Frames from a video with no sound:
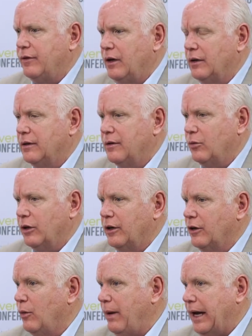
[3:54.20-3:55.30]
Fault. We're going
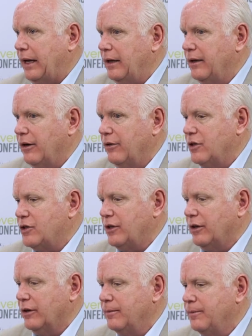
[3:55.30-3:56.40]
to go back in there this
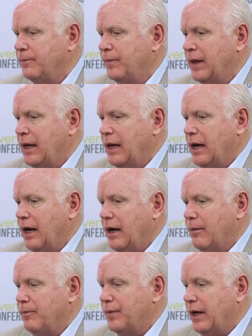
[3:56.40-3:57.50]
year
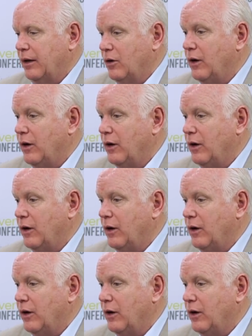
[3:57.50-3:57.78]
and